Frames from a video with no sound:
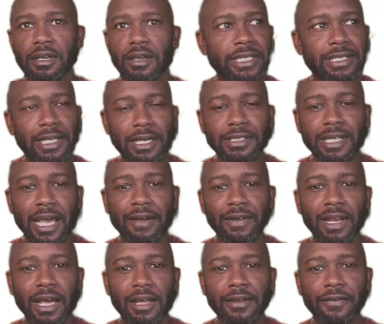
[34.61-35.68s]
it does have
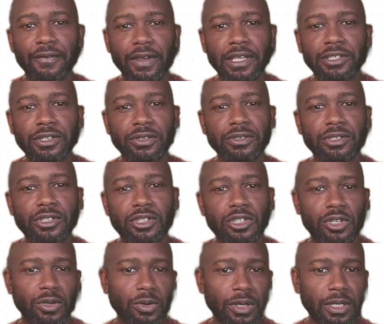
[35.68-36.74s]
a lot of features
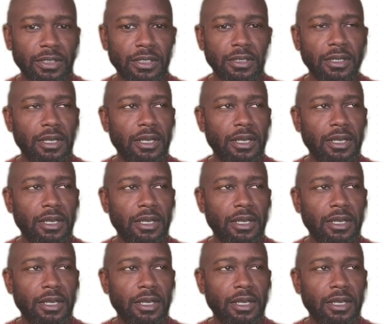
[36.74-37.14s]
to it,